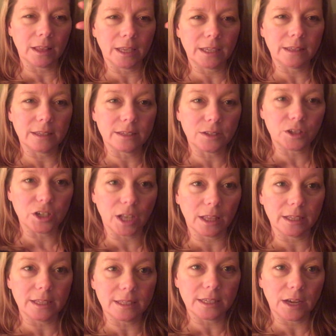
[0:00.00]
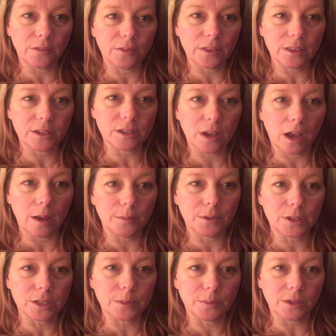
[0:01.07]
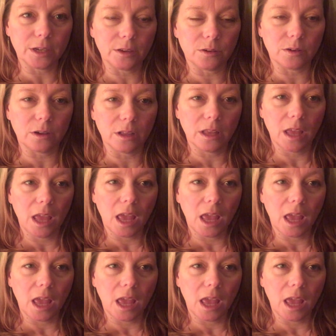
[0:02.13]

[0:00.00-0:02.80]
like this jelly stuff at the top, which is pretty cool.